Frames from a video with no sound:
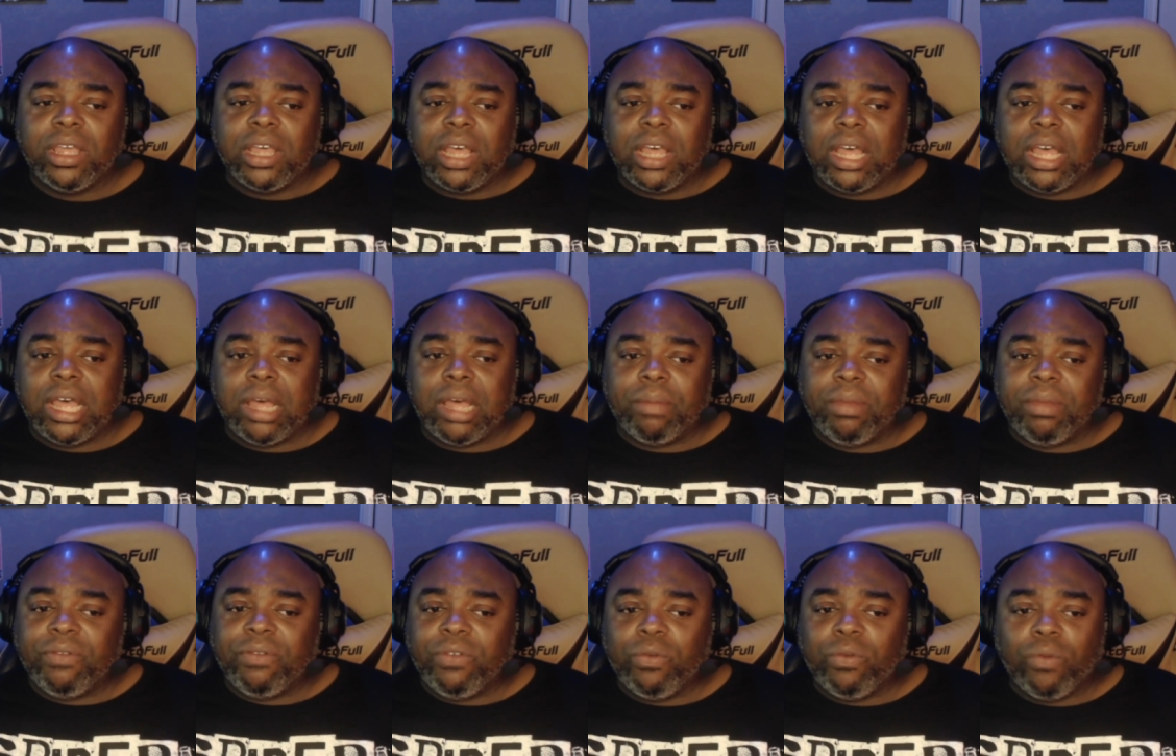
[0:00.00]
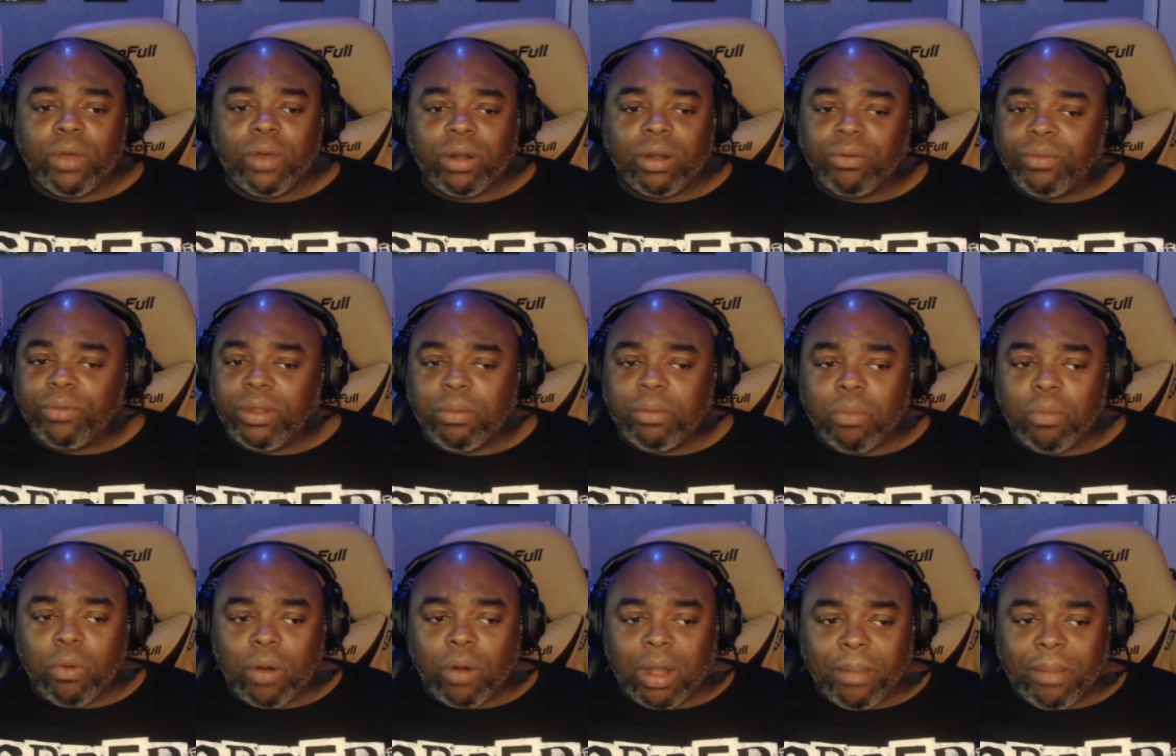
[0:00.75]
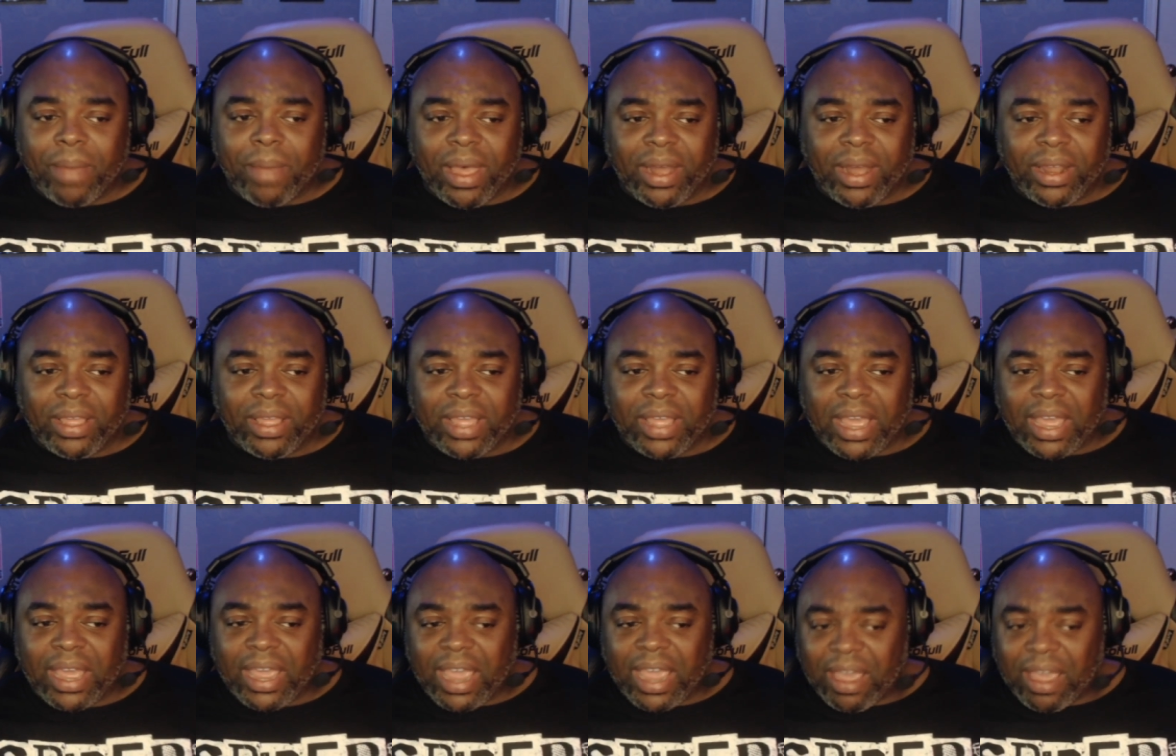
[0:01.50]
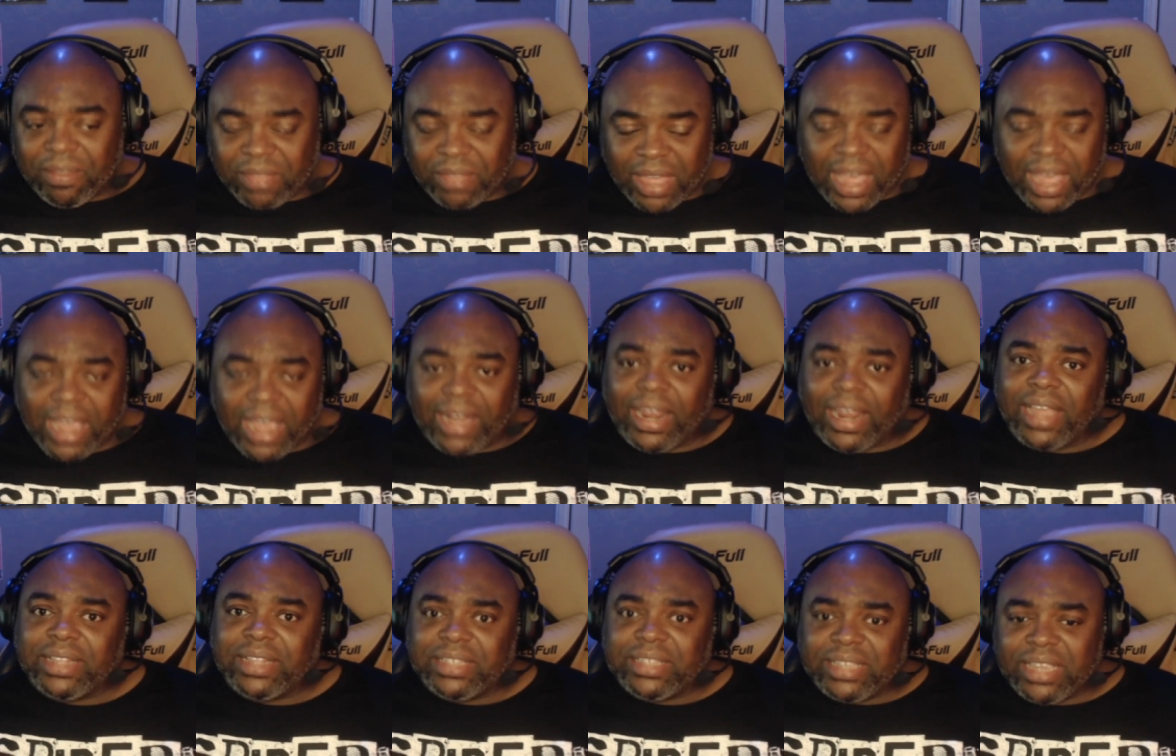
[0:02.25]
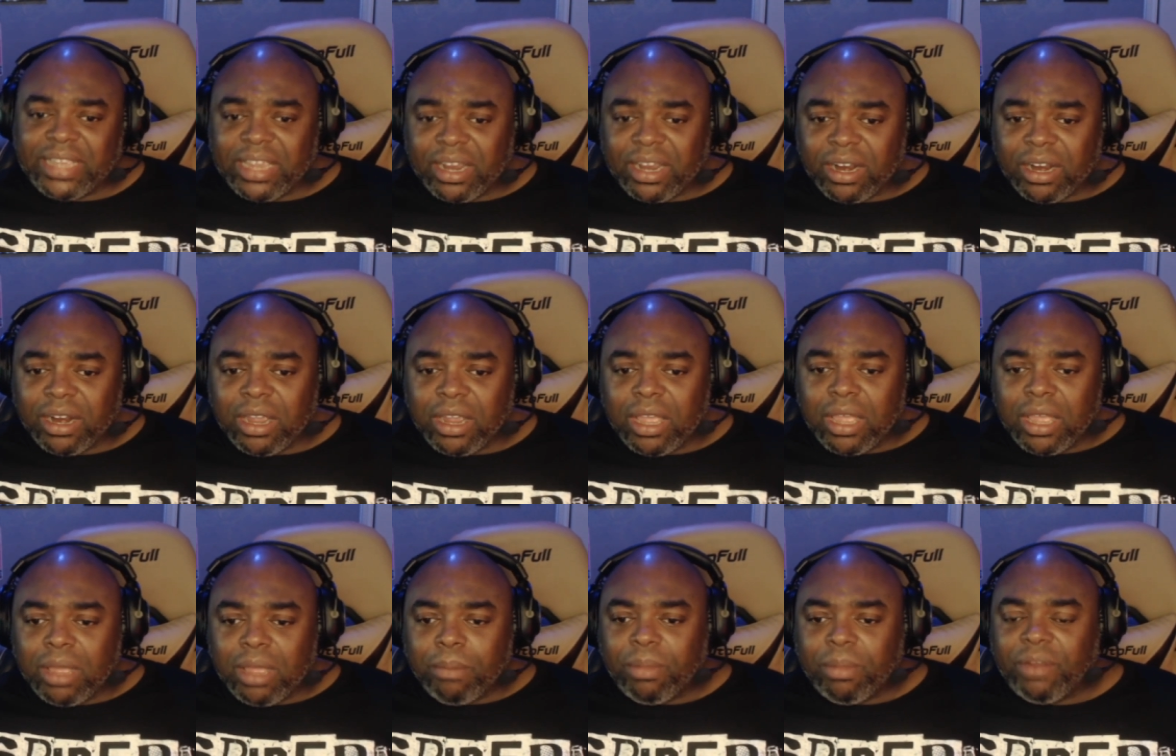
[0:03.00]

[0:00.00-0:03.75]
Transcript: Uh, if you want to read more about it, I had the highlights here. But